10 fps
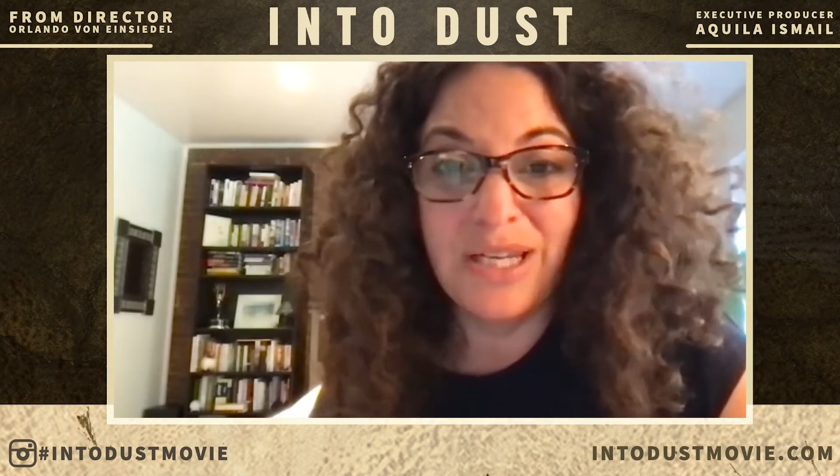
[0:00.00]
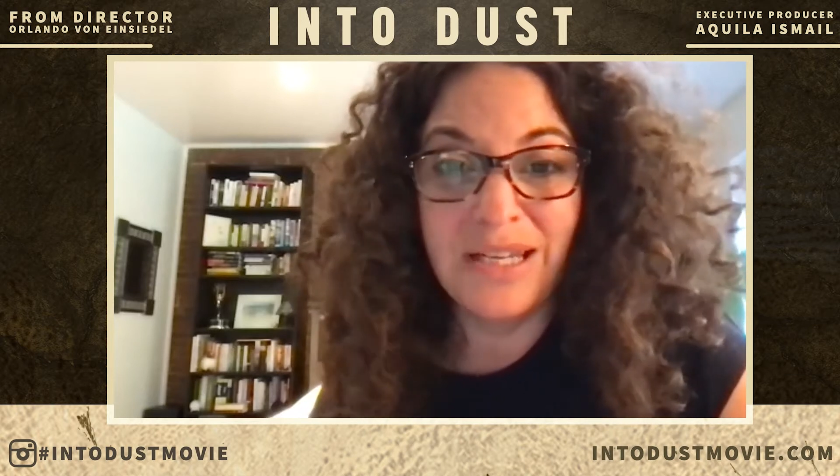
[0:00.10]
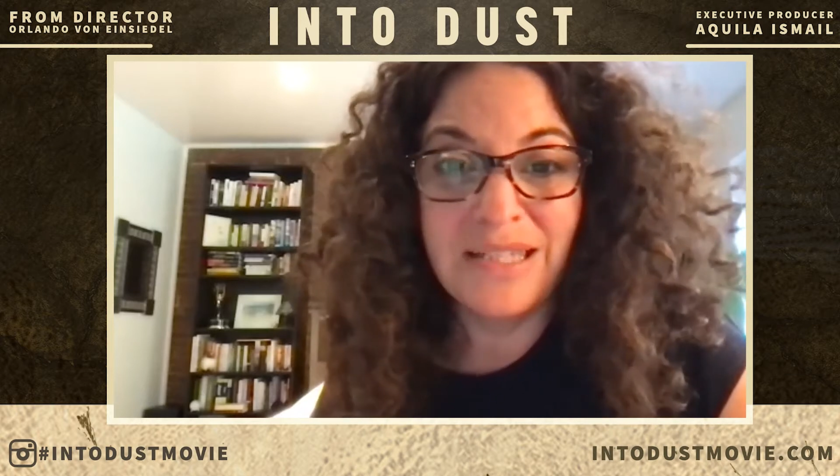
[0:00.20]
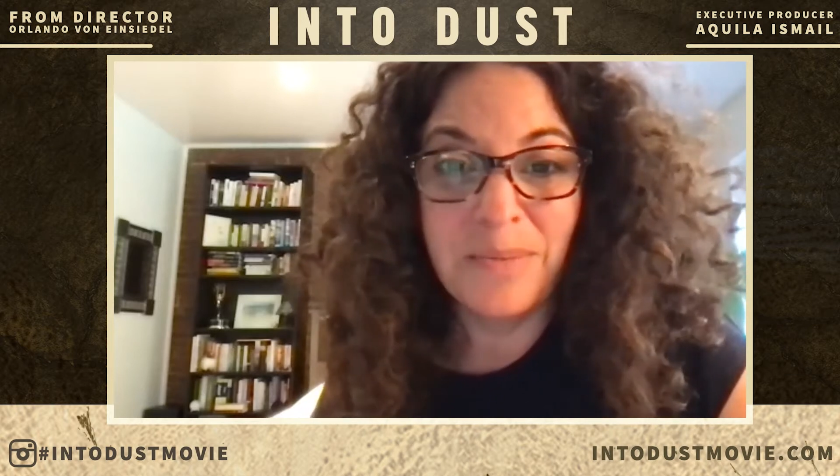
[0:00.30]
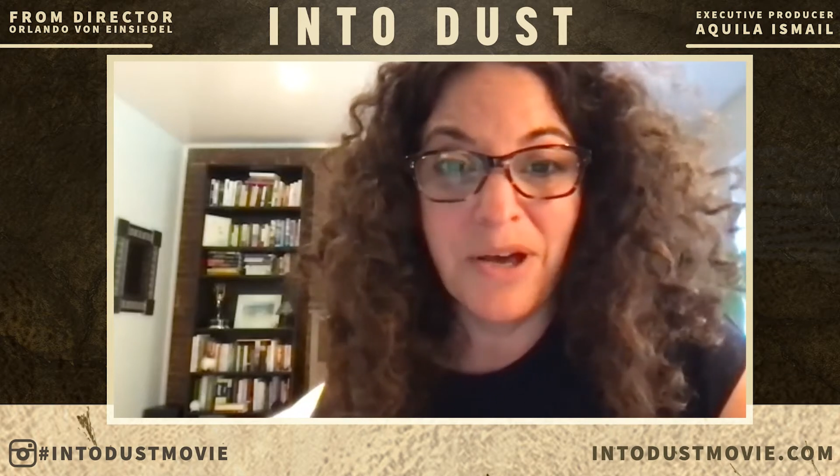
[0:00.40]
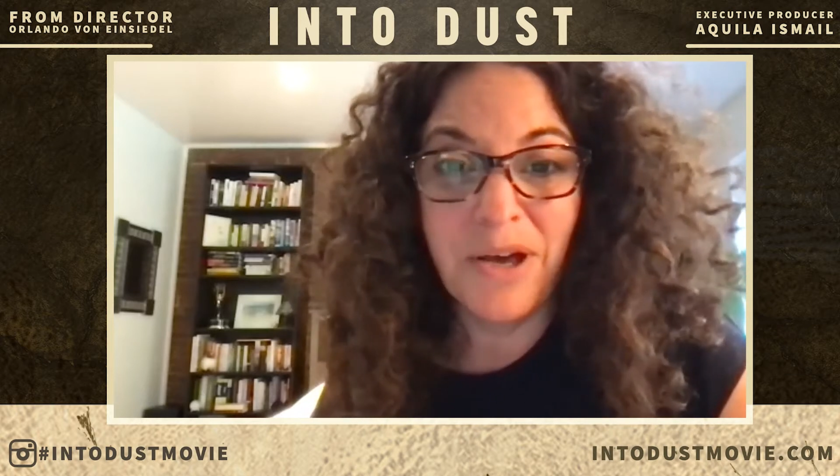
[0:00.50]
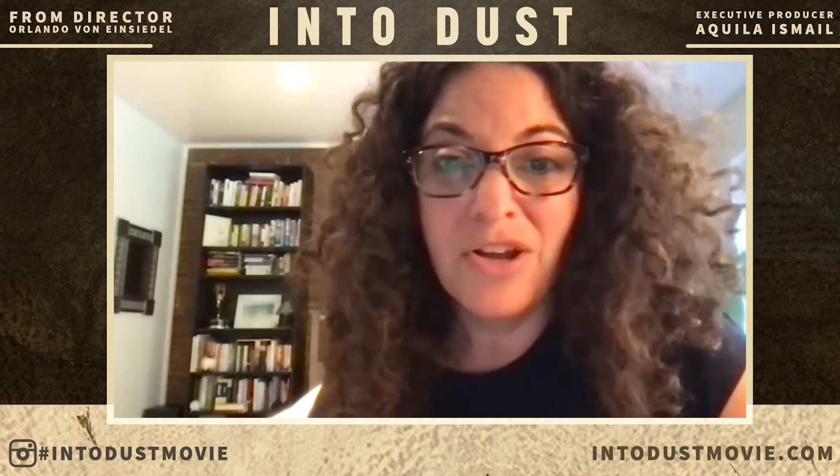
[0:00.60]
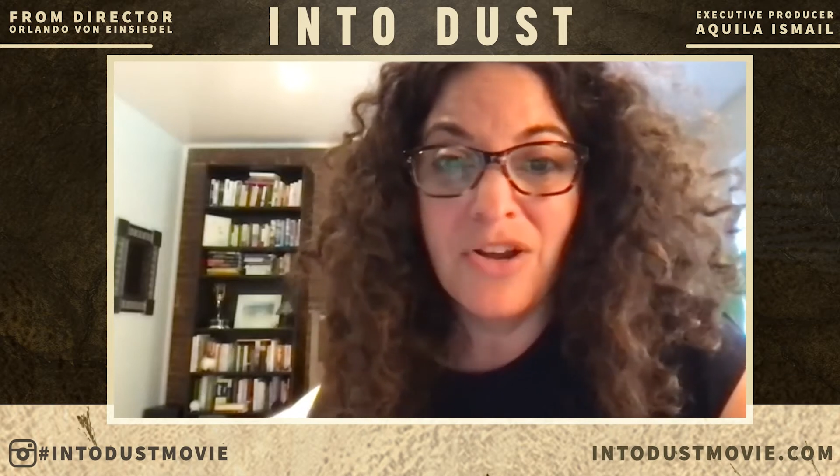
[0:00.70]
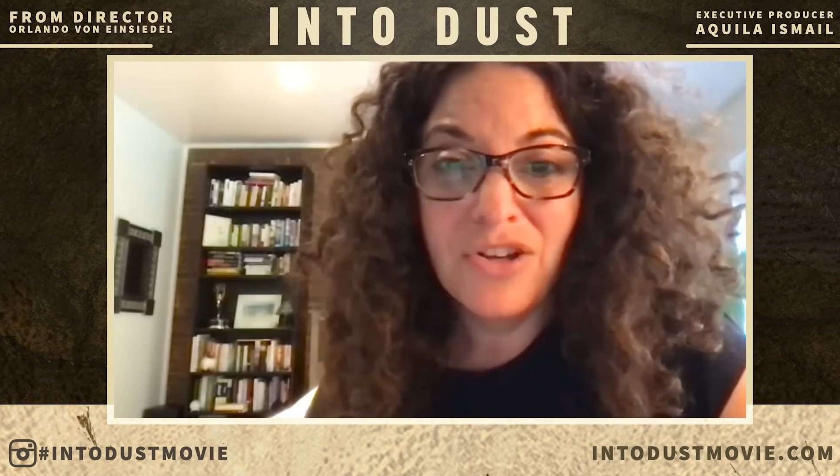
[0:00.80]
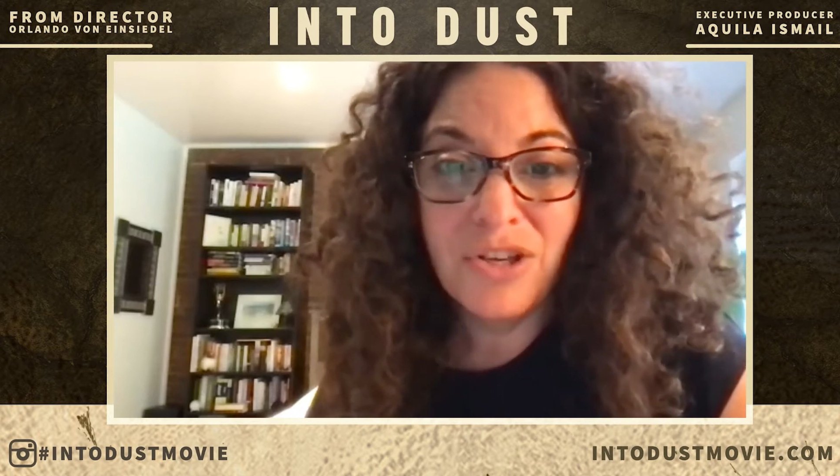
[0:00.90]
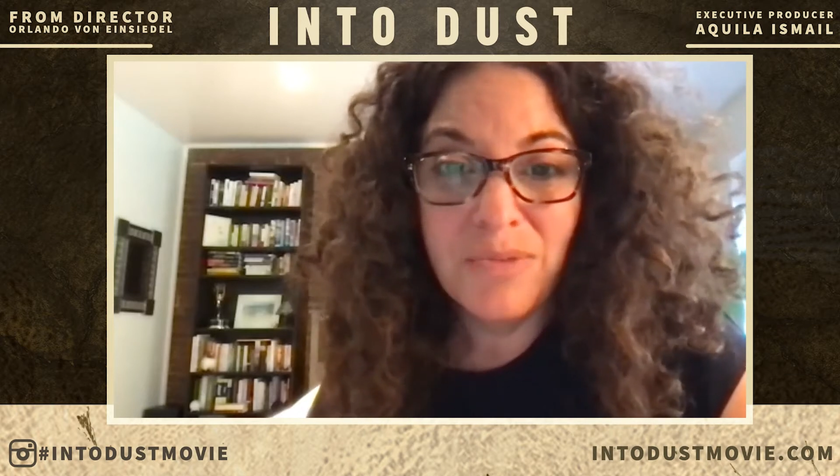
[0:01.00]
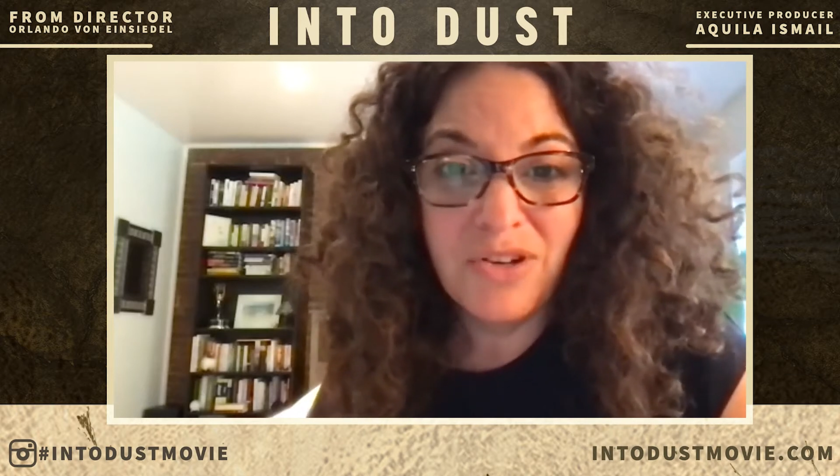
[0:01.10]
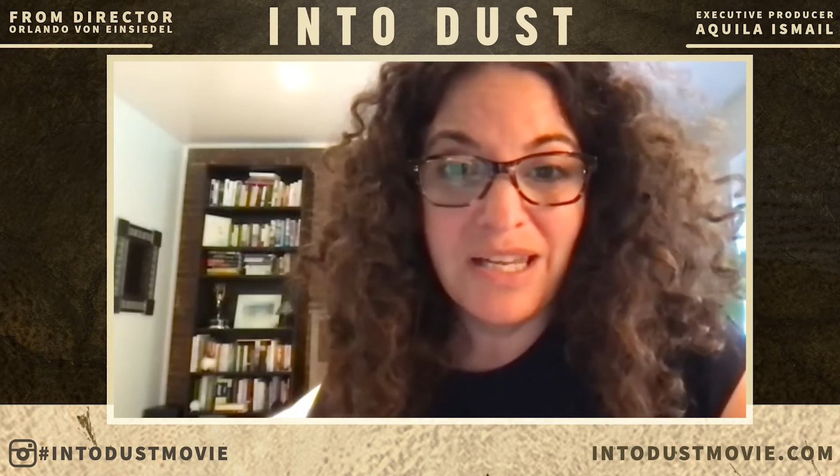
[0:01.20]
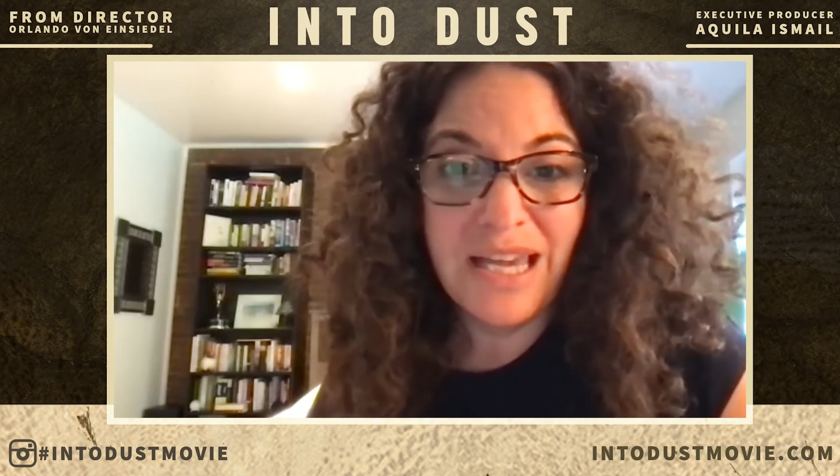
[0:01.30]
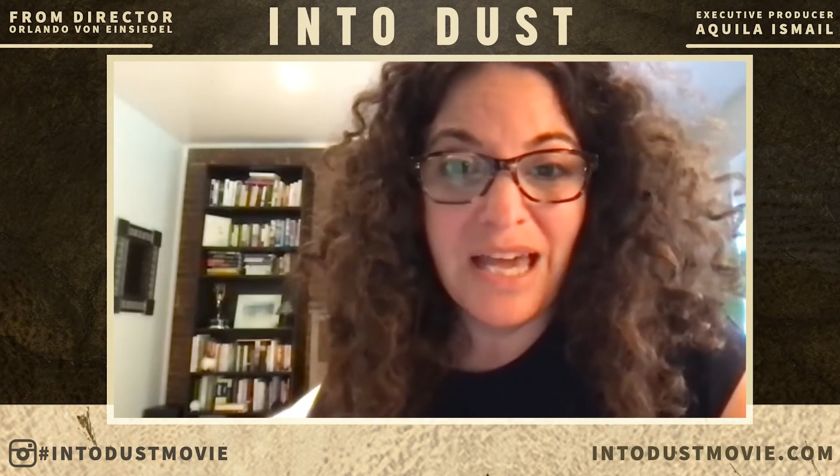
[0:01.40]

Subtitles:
It's about community